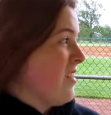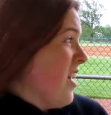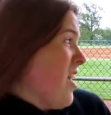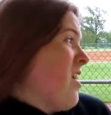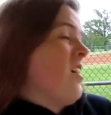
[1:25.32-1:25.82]

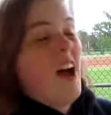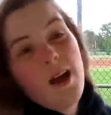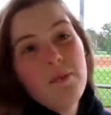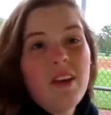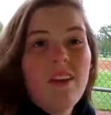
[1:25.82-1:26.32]
yeah,
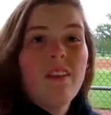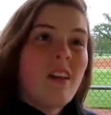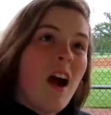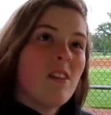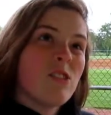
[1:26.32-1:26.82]
I mean,
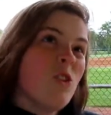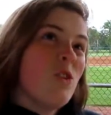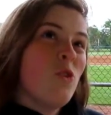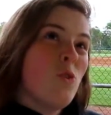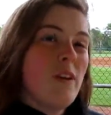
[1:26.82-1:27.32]
I'll show
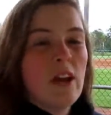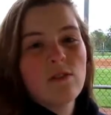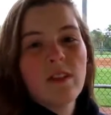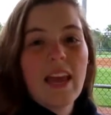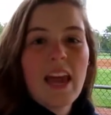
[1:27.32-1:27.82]
you
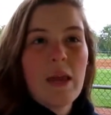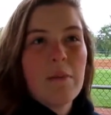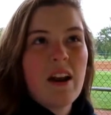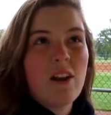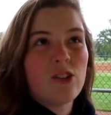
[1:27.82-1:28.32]
videos of the game,
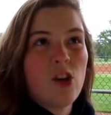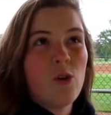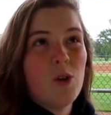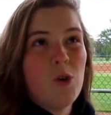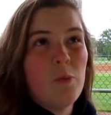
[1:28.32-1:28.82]
and I'll show
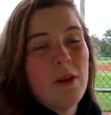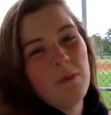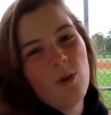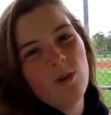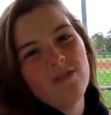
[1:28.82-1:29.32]
you
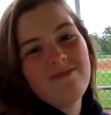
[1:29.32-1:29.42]
people.